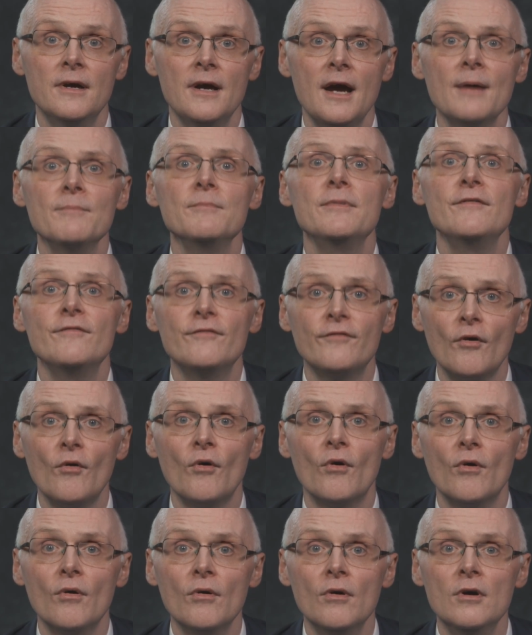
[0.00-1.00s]
and
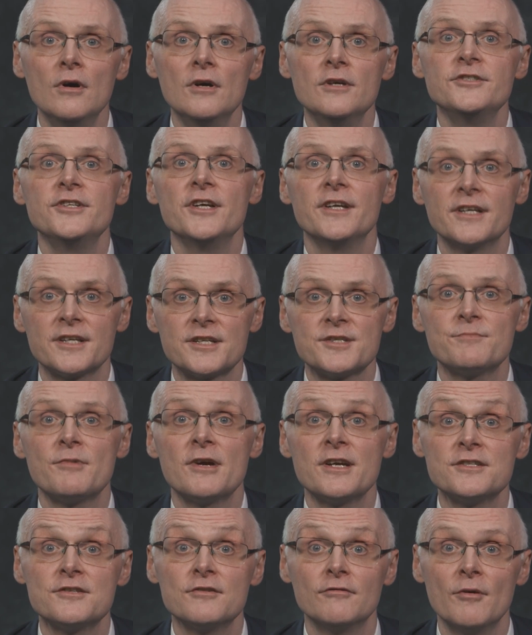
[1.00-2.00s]
before she had
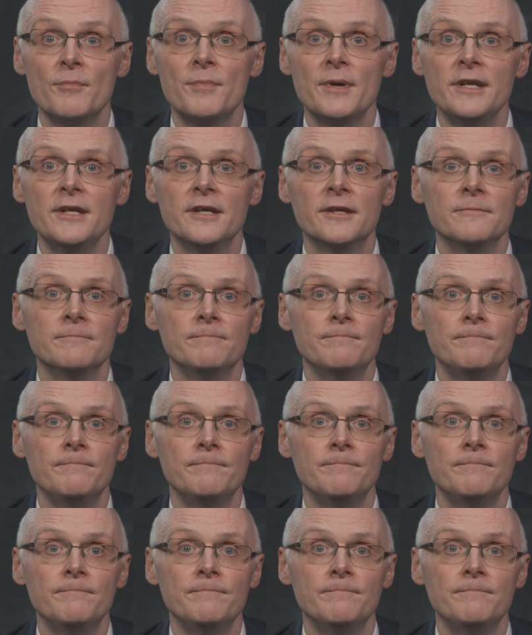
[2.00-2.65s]
expressed her opinion.